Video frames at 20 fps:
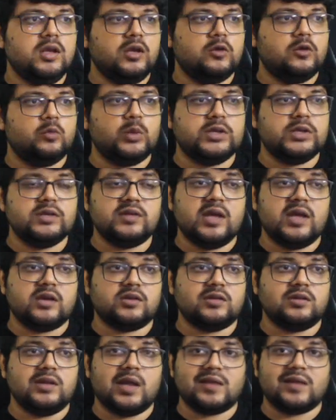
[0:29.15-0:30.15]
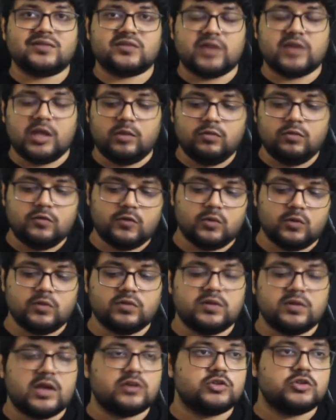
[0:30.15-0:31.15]
We did that last time, so
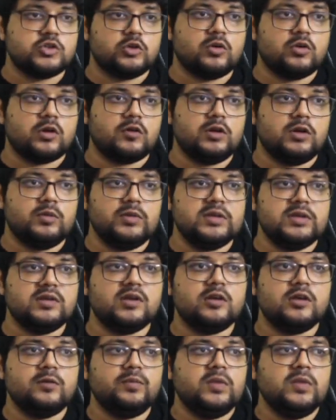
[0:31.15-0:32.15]
that should already be there.